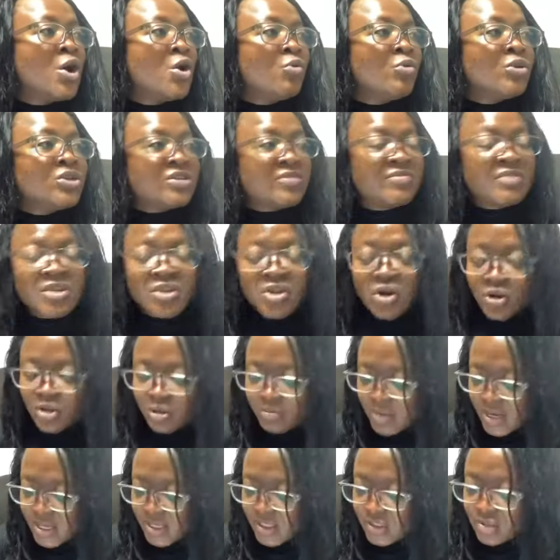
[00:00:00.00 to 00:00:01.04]
which of the
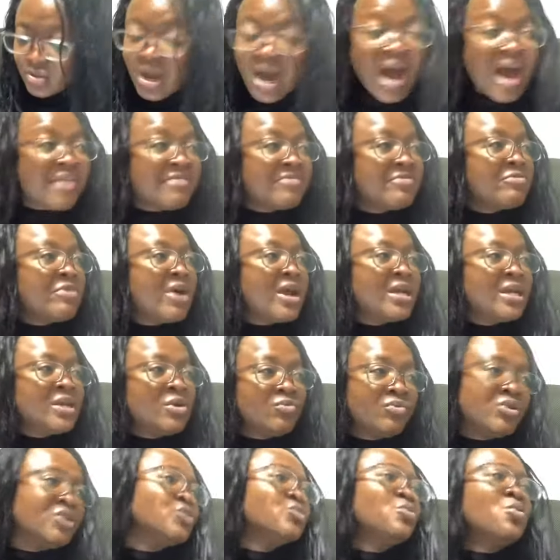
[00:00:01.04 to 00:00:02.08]
documents you have ready,
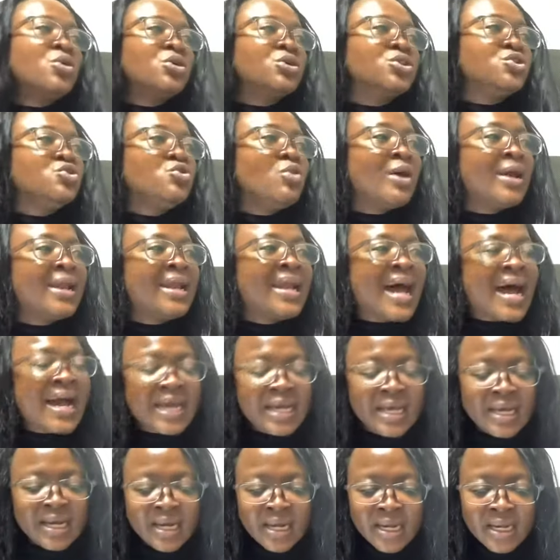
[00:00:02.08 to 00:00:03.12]
which ones you are
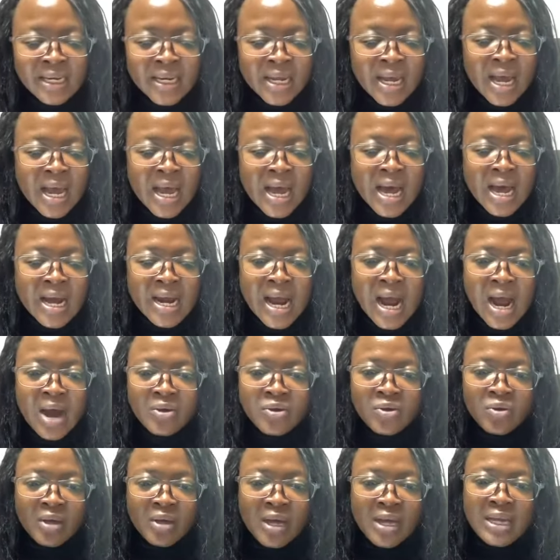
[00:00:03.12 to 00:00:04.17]
lacking in, and how
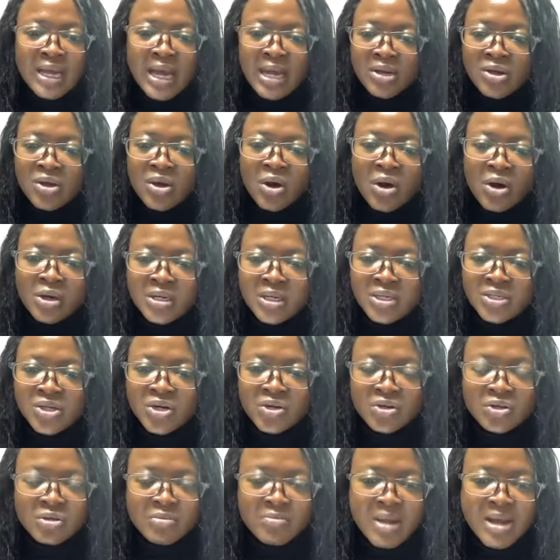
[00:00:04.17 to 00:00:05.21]
you can get your other
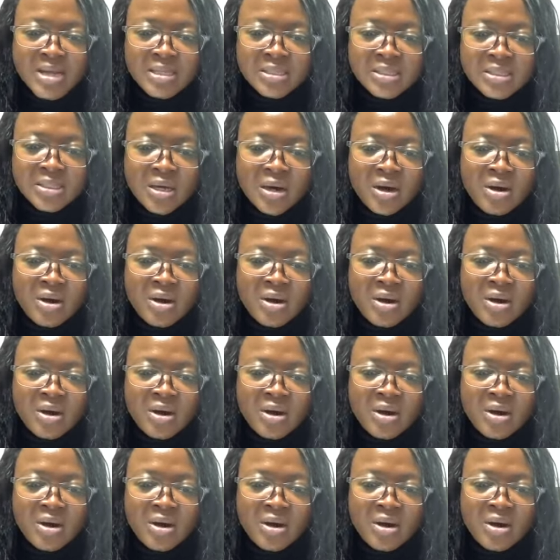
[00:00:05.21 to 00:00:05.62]
documents